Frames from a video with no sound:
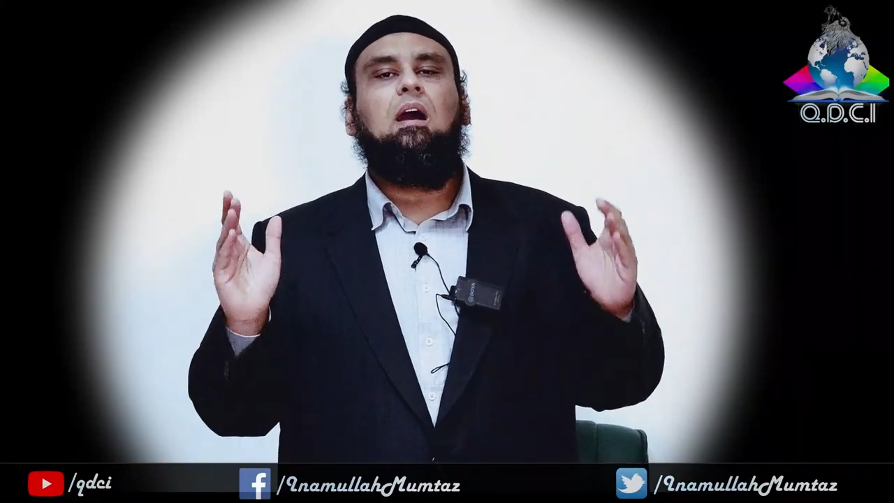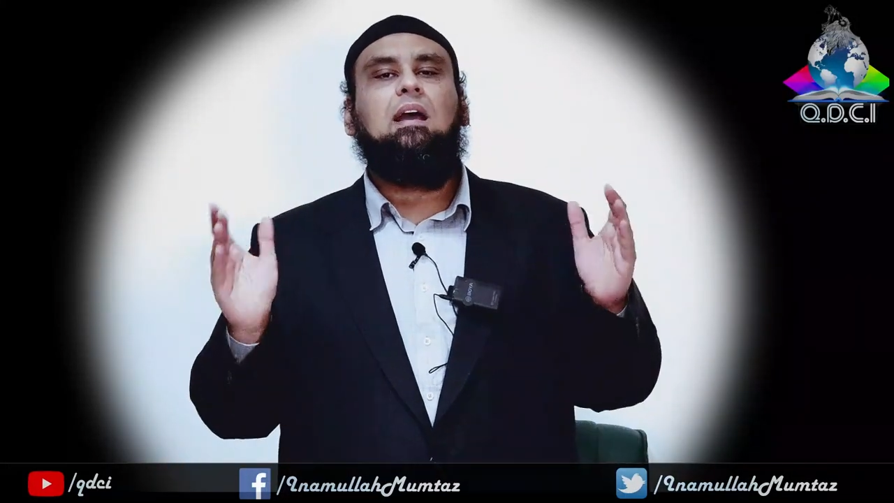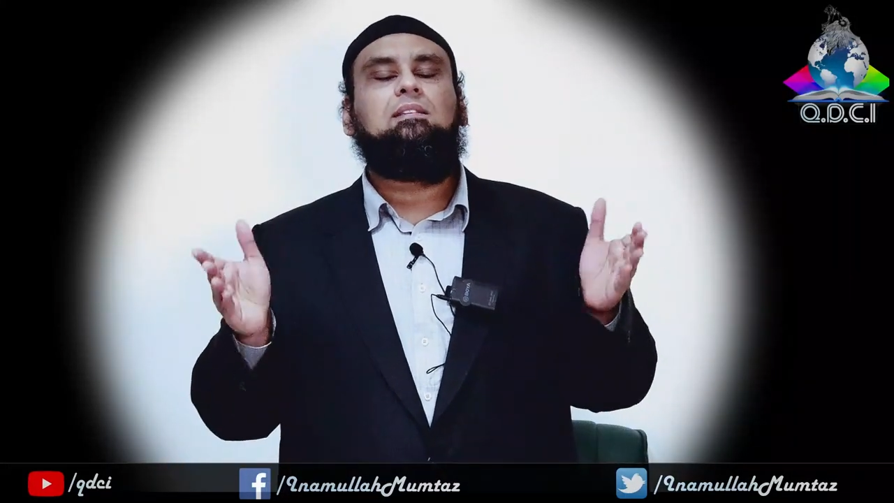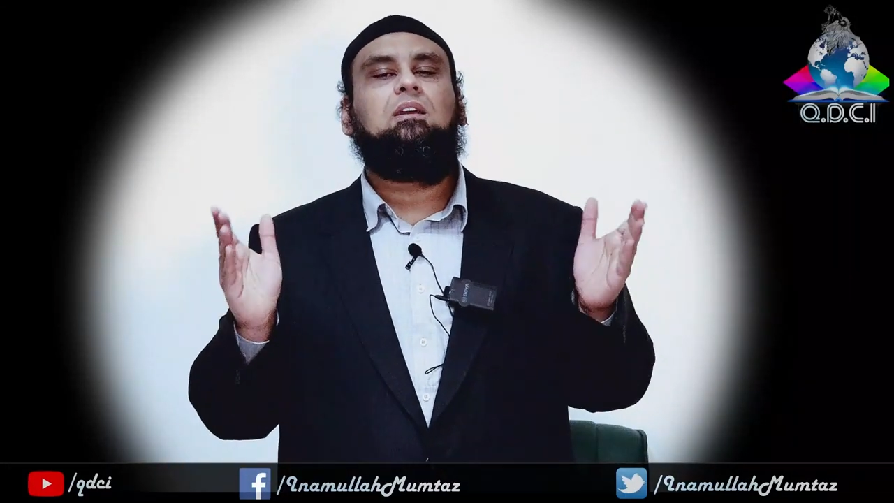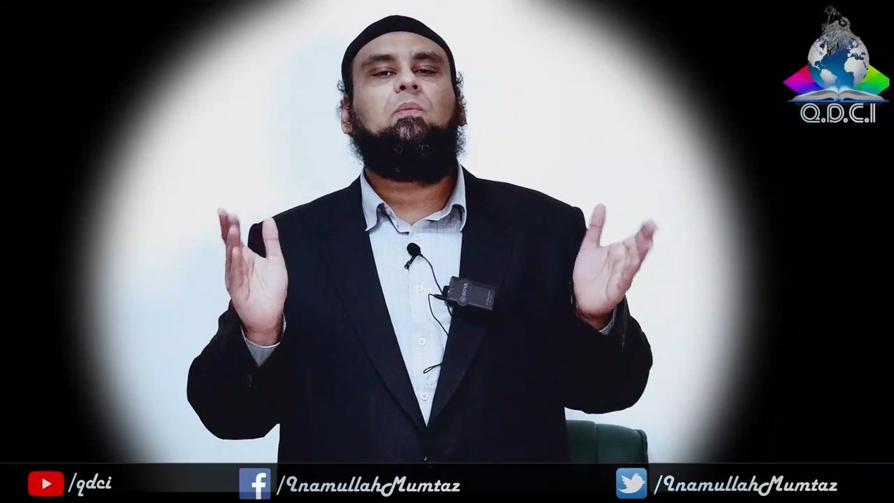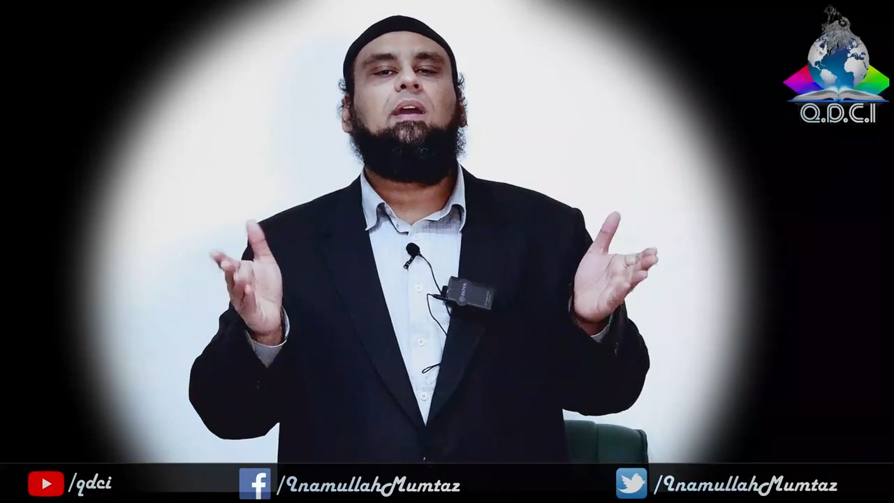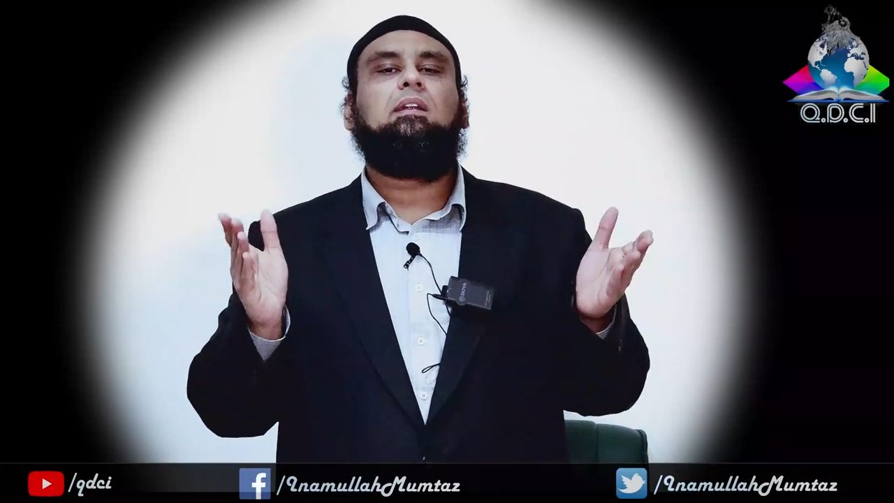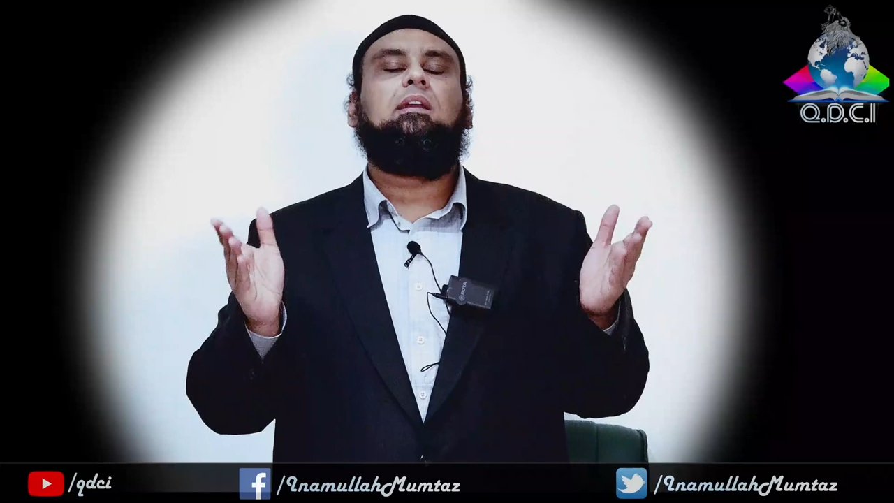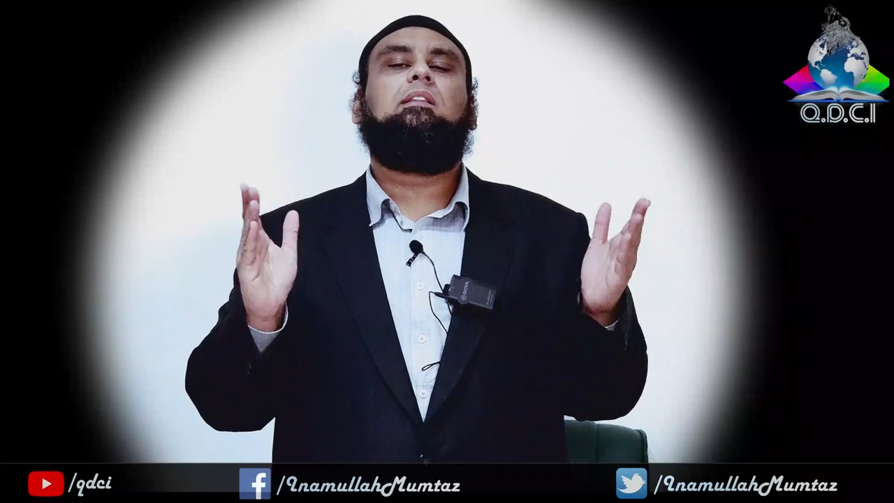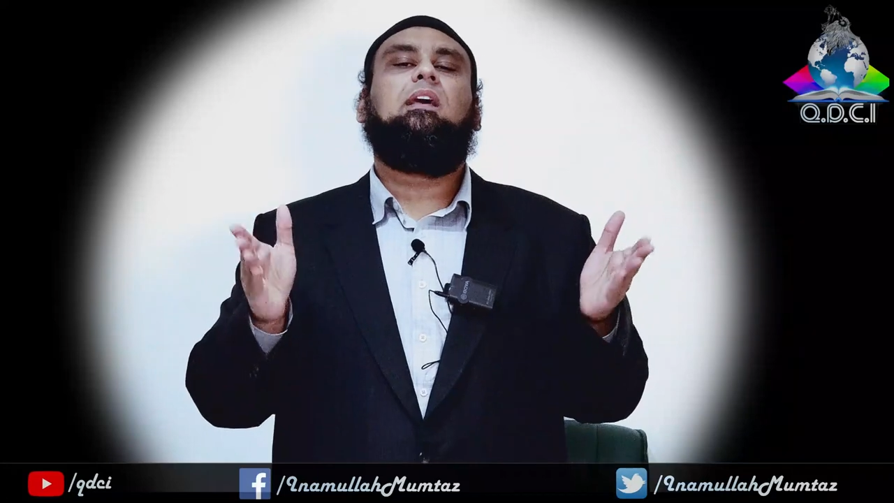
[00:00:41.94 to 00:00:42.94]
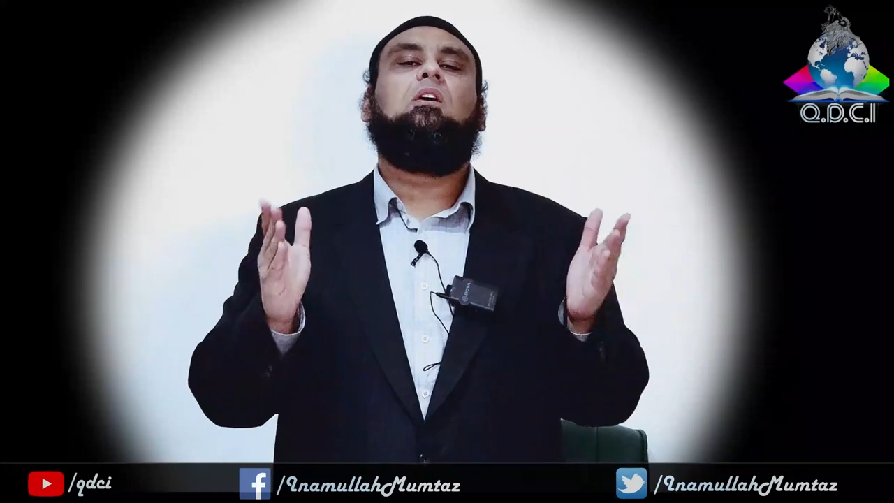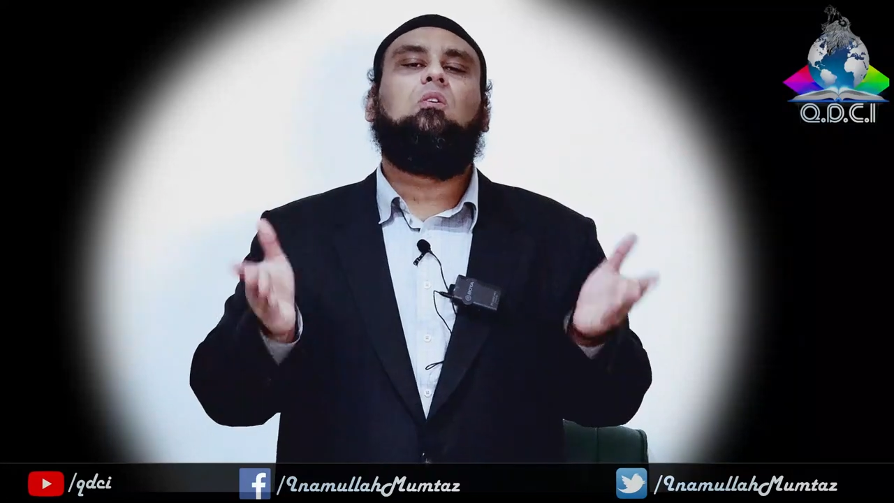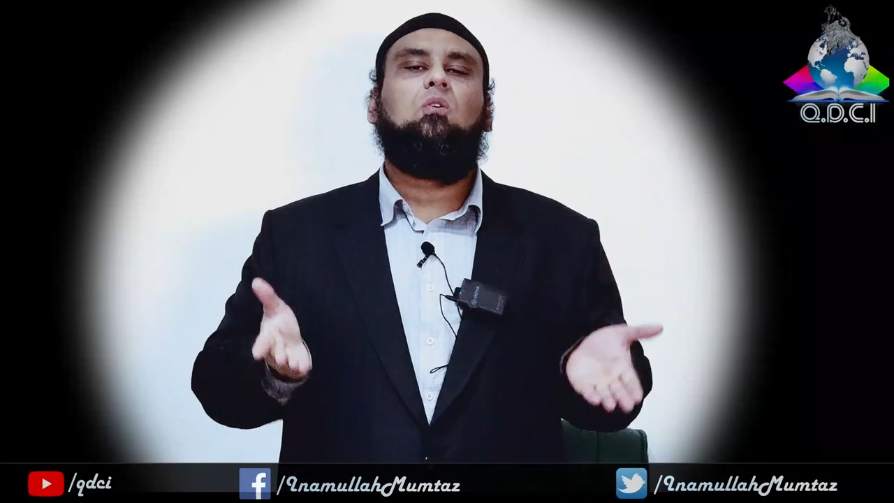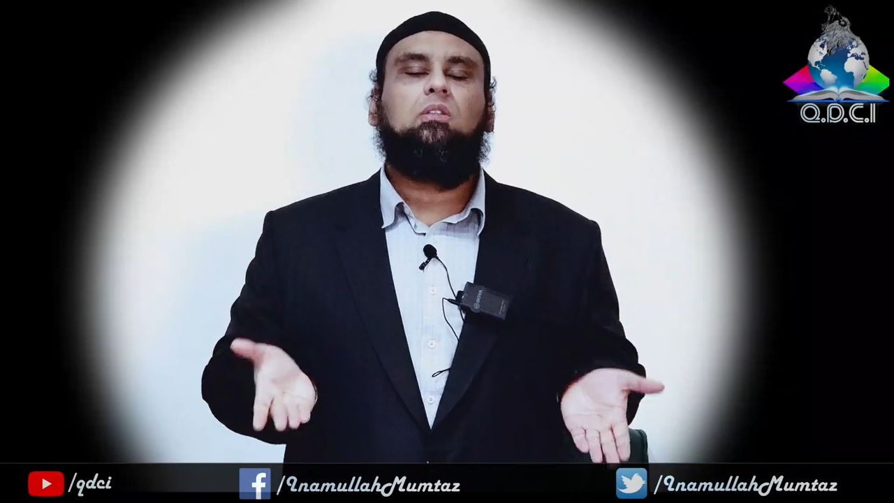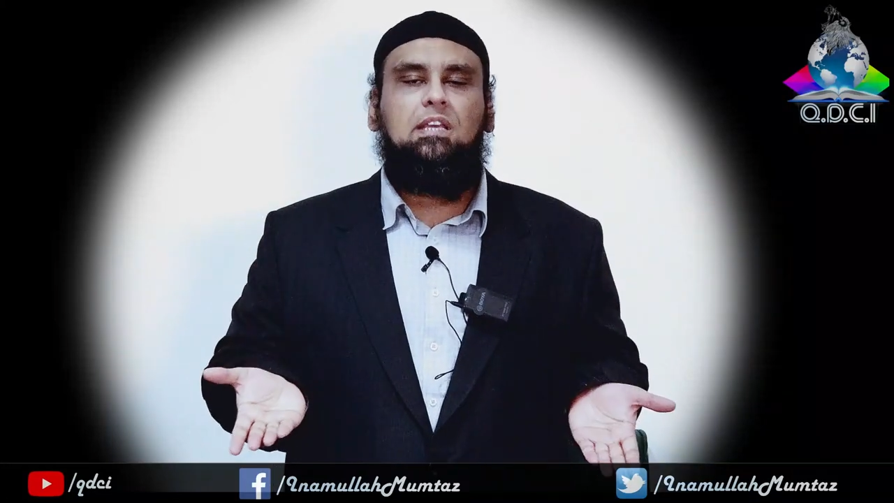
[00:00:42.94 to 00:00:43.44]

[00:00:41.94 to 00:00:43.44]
I said, where did they go?